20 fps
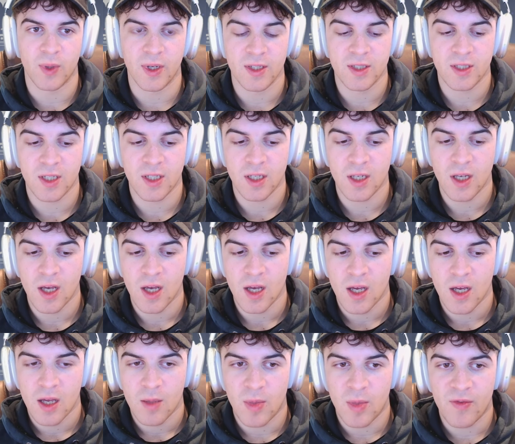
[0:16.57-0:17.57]
of 20.
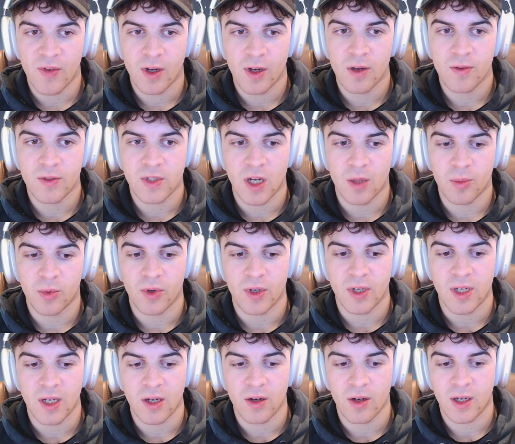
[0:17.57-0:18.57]
But if I go over to
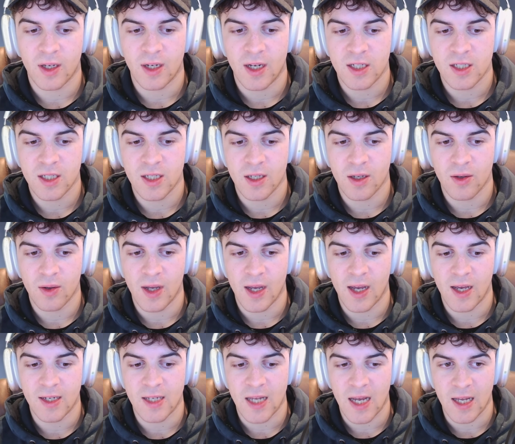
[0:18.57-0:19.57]
upgrade here, I can actually go
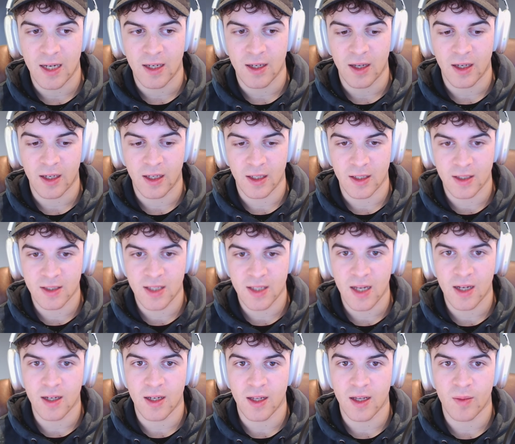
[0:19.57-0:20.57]
ahead and I can
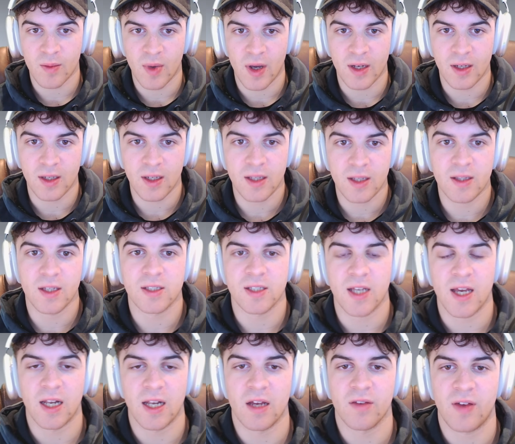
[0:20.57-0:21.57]
ascend it, but I need this
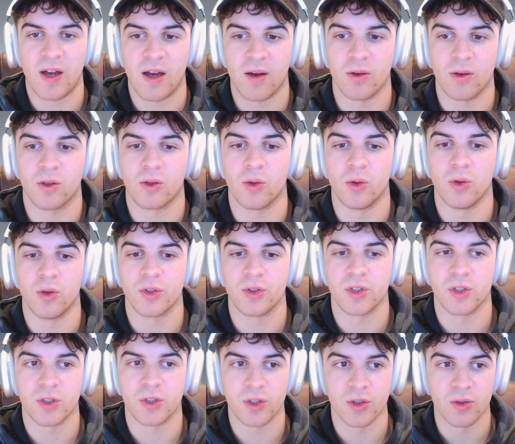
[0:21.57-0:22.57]
LF Howler Core
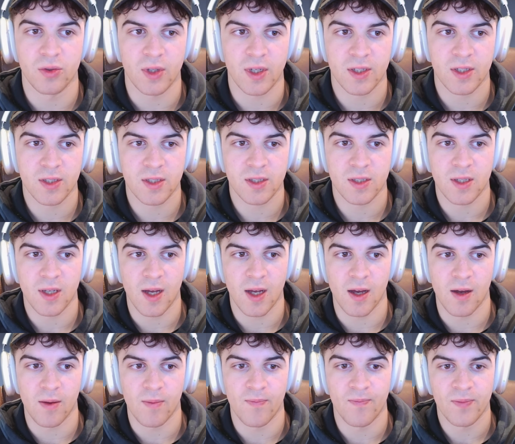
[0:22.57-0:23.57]
to do this.
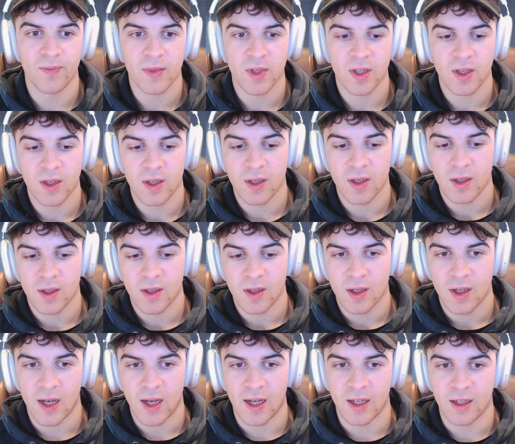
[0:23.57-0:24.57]
And
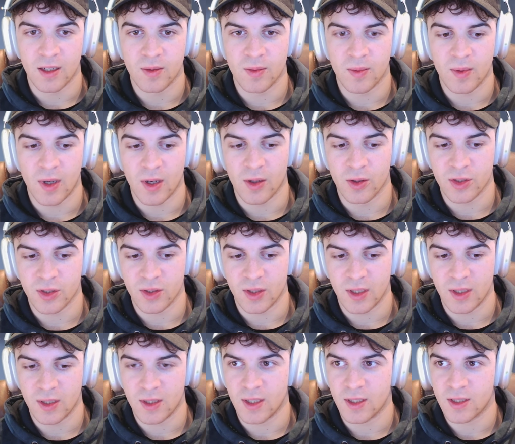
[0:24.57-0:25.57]
I also
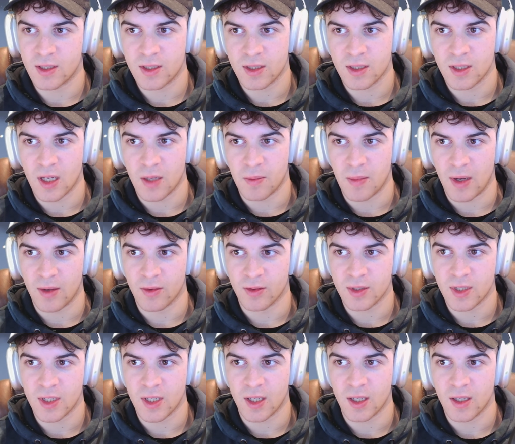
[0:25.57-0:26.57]
need this
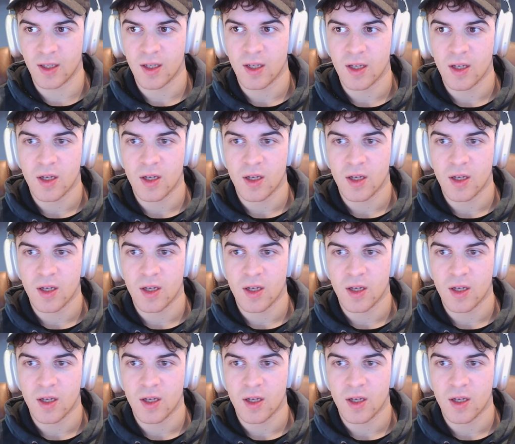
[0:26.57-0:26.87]
amount here.